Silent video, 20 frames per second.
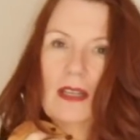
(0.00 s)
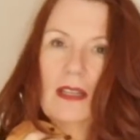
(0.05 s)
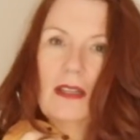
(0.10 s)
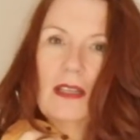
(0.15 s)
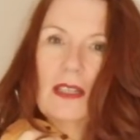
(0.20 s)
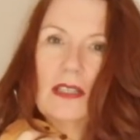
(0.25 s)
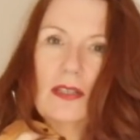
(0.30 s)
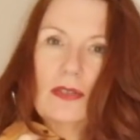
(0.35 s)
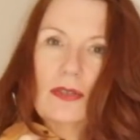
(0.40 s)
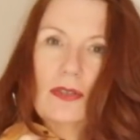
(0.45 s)

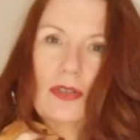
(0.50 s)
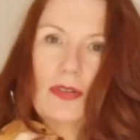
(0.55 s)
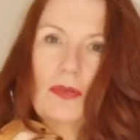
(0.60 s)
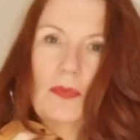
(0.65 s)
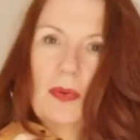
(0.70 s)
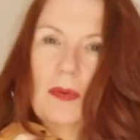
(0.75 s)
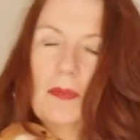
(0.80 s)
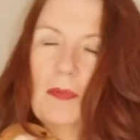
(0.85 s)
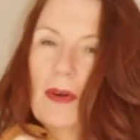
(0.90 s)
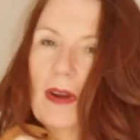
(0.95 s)
this
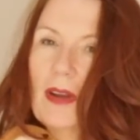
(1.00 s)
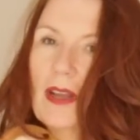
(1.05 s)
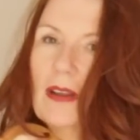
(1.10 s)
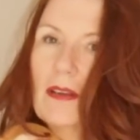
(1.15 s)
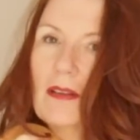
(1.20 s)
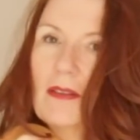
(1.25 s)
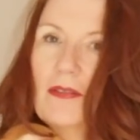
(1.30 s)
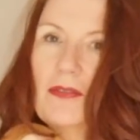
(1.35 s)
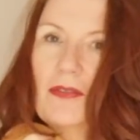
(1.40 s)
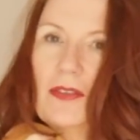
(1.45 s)
super
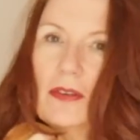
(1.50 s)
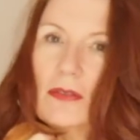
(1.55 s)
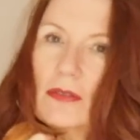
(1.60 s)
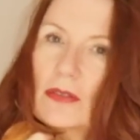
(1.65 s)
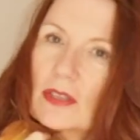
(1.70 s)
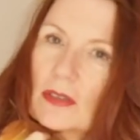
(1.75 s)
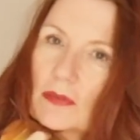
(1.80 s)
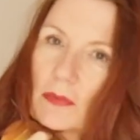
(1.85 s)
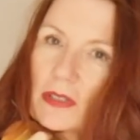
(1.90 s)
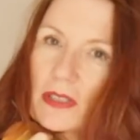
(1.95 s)
bright
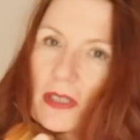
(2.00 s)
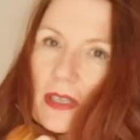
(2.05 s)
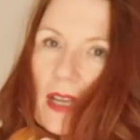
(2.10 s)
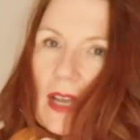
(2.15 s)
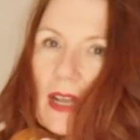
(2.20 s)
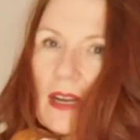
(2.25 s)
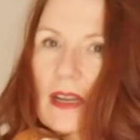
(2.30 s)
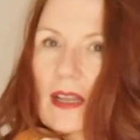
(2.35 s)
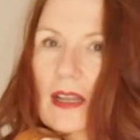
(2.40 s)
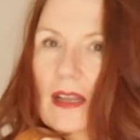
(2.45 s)
fuchsia was a
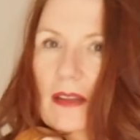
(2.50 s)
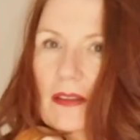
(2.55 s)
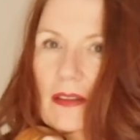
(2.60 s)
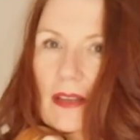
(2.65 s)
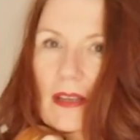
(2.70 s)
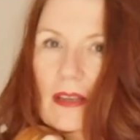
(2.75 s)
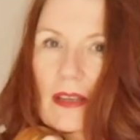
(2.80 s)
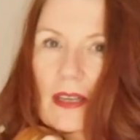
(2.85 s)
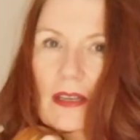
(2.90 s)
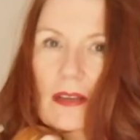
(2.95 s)
colour
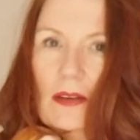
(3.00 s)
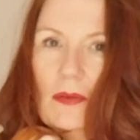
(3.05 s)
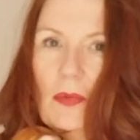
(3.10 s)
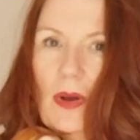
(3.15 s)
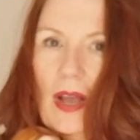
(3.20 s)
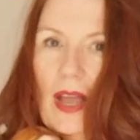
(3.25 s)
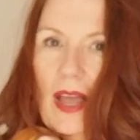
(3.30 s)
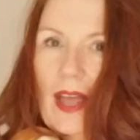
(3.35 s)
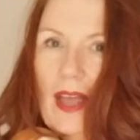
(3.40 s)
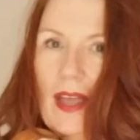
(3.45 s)
that I could
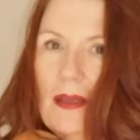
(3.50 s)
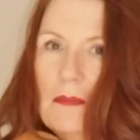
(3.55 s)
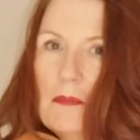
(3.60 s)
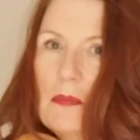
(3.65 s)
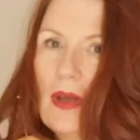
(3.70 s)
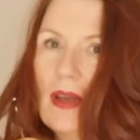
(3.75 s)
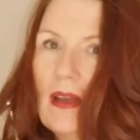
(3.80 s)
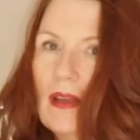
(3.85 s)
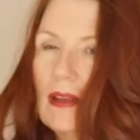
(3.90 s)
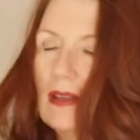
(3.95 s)
wear,
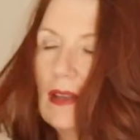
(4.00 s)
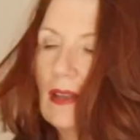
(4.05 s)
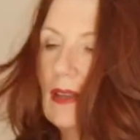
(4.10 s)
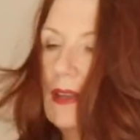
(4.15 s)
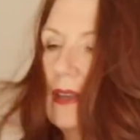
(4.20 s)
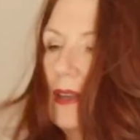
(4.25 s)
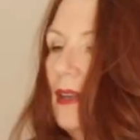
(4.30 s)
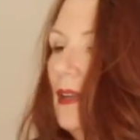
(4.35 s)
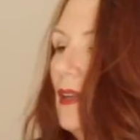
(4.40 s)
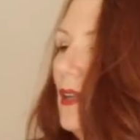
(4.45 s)
but
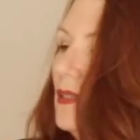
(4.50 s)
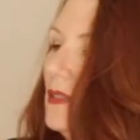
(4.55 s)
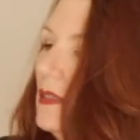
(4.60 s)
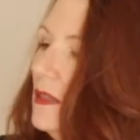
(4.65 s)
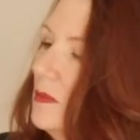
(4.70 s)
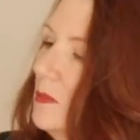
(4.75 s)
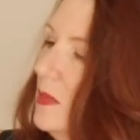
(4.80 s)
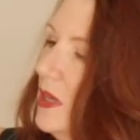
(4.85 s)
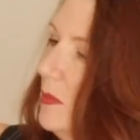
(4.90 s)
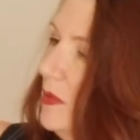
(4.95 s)
it
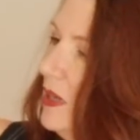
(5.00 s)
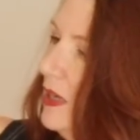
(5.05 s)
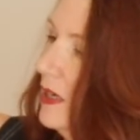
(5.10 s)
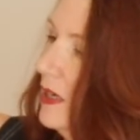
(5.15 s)
does make me a